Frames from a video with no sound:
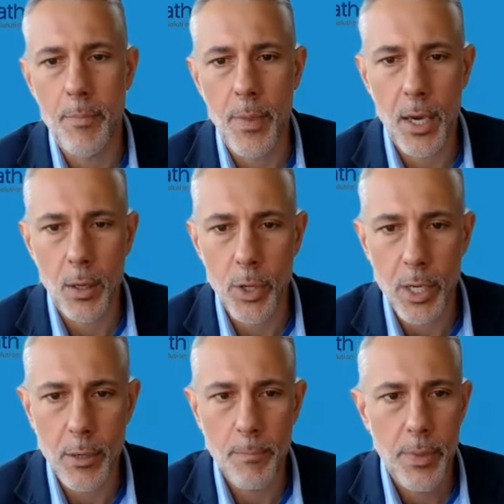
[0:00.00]

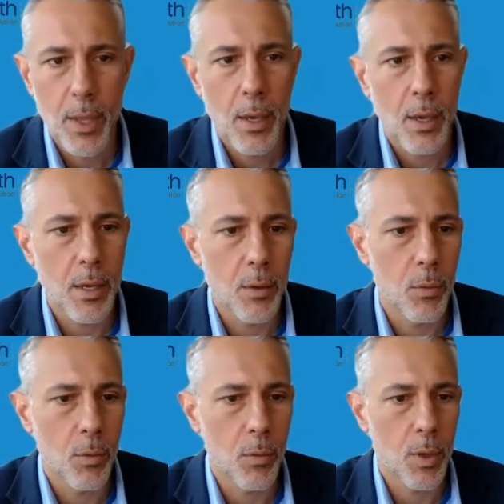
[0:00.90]
equity.
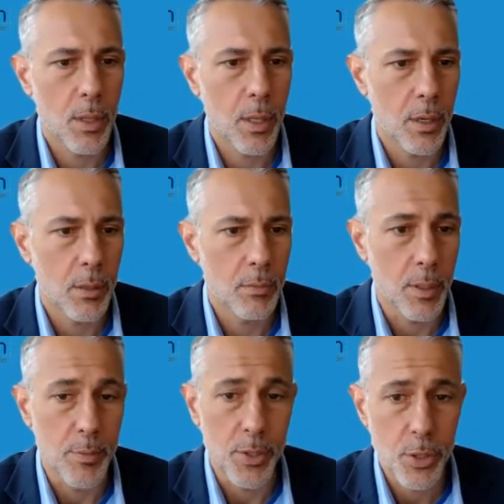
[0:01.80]
And what they
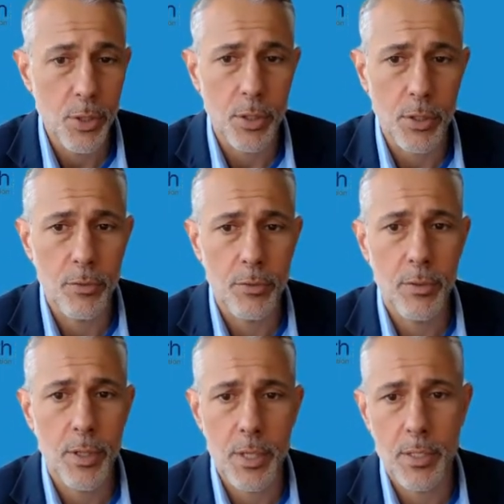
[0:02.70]
observe
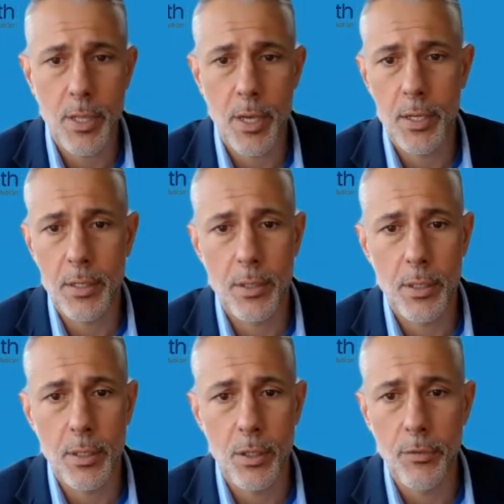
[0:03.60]
is that
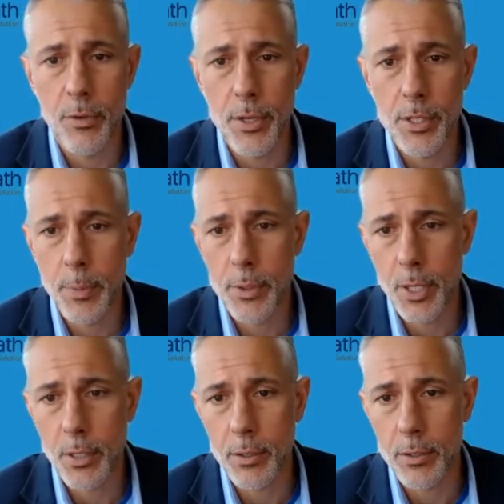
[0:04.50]
over this
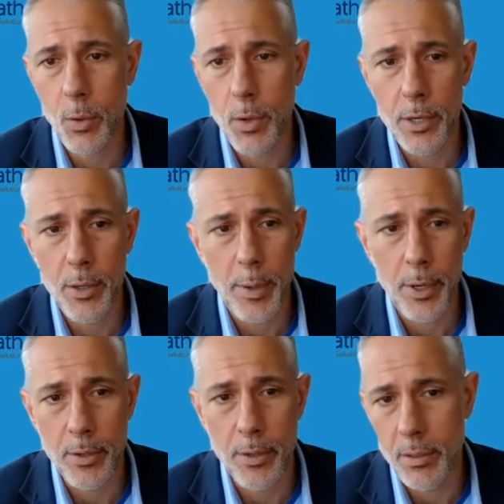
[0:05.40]
particular 20-year
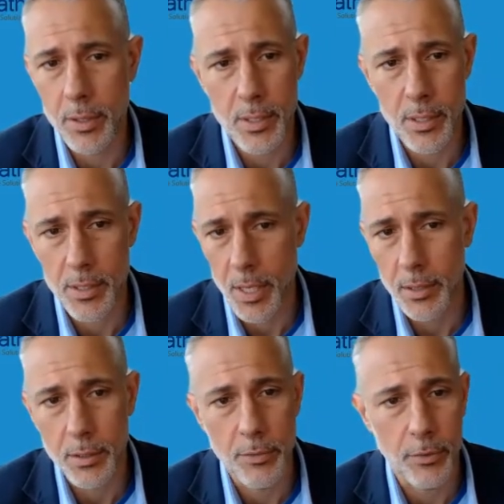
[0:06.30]
period, and this has
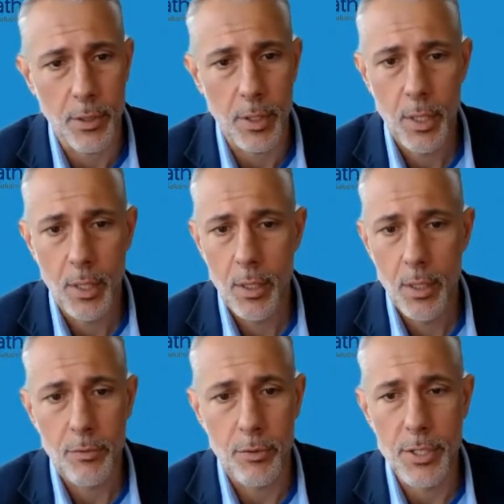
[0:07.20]
held for
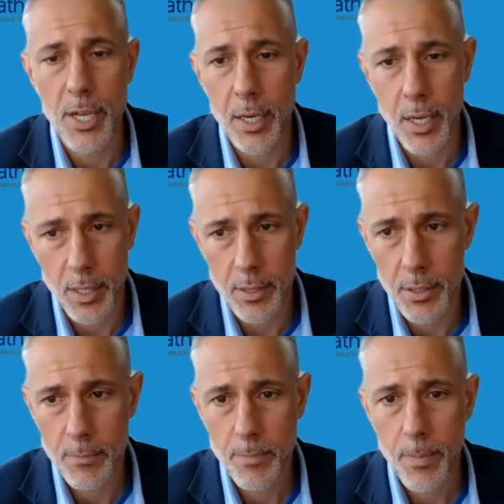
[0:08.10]
decades,